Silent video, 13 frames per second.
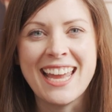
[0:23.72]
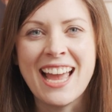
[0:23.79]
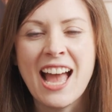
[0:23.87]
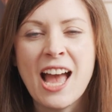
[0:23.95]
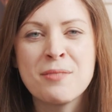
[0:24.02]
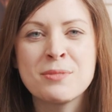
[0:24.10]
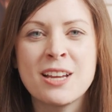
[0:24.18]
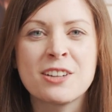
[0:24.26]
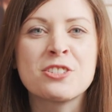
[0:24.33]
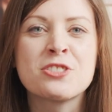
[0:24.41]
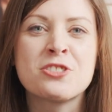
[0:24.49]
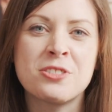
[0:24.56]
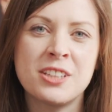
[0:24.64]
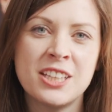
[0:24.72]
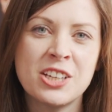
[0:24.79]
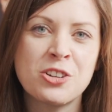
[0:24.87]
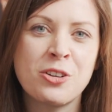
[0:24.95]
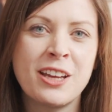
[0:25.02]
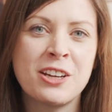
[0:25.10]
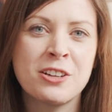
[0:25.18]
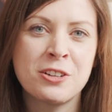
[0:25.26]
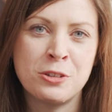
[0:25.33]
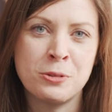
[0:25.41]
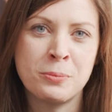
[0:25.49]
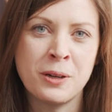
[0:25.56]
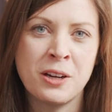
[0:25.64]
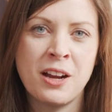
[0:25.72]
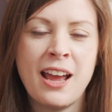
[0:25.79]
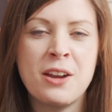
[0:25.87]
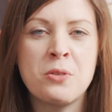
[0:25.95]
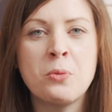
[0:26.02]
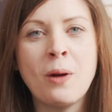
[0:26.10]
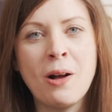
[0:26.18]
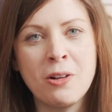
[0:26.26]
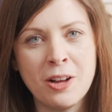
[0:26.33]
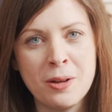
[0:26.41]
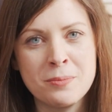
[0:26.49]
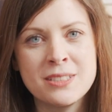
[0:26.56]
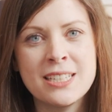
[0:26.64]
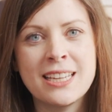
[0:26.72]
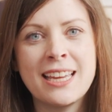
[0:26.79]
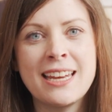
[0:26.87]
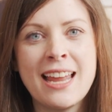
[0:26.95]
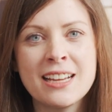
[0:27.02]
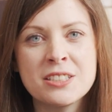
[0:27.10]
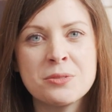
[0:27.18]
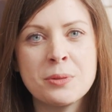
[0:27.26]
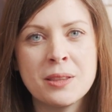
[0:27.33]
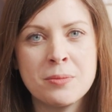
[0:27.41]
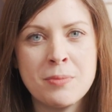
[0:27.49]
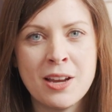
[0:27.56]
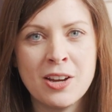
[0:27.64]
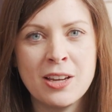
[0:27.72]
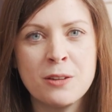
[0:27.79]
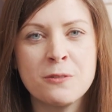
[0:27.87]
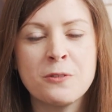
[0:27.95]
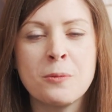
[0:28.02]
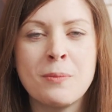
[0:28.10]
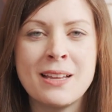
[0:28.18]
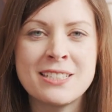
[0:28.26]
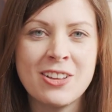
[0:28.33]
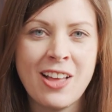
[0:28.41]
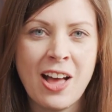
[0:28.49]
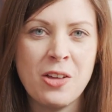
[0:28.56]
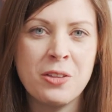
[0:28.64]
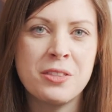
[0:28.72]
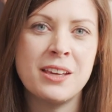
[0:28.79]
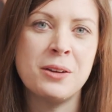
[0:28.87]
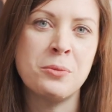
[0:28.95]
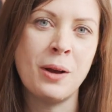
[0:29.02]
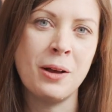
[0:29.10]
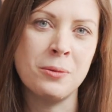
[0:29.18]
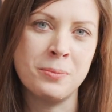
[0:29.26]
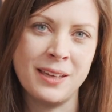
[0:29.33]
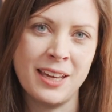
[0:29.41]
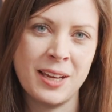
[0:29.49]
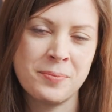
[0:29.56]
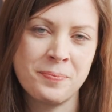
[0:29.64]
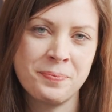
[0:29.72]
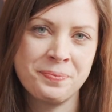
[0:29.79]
I'm Dr. Julia Craner Cooper, and welcome to Connect with Mary for Mental Health and Well-Being.